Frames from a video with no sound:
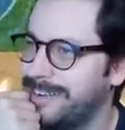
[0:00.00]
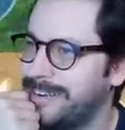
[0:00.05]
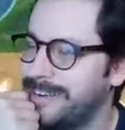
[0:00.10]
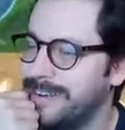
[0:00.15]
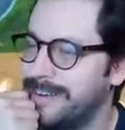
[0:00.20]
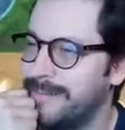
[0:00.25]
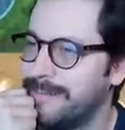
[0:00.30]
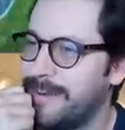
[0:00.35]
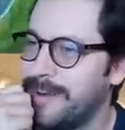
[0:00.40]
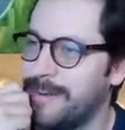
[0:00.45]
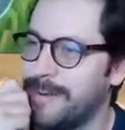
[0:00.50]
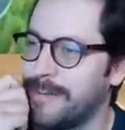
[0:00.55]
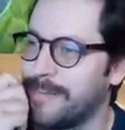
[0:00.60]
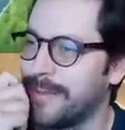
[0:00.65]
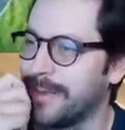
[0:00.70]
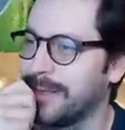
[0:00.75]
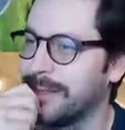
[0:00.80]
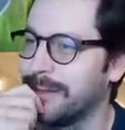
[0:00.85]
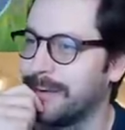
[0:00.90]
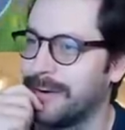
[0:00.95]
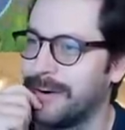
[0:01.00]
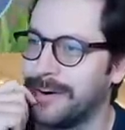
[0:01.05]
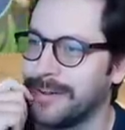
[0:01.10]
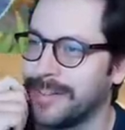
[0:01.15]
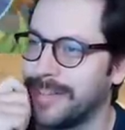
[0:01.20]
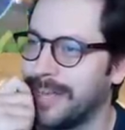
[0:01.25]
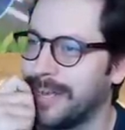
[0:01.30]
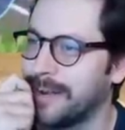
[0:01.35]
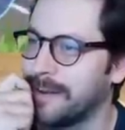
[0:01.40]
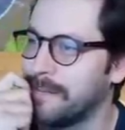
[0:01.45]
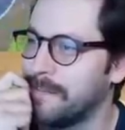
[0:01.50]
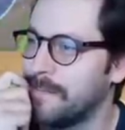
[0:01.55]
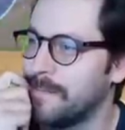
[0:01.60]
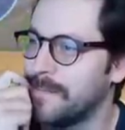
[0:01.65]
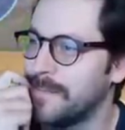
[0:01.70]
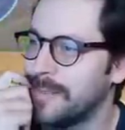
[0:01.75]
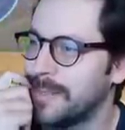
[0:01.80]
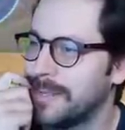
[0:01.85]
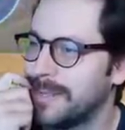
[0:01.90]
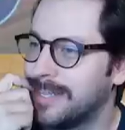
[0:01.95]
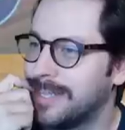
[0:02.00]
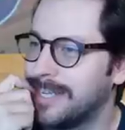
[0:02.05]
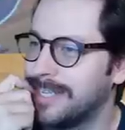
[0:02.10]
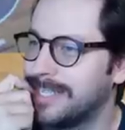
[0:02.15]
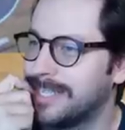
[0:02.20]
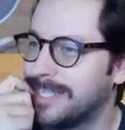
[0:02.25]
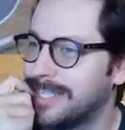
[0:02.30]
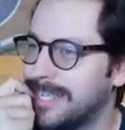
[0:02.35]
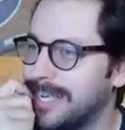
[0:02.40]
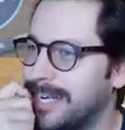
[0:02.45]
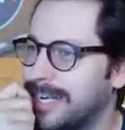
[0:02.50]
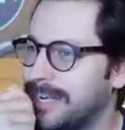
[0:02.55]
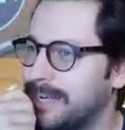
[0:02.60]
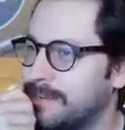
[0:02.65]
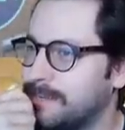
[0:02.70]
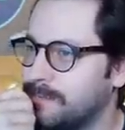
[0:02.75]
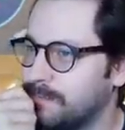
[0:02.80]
Maybe I'm thinking of the wrong thing. Let's see.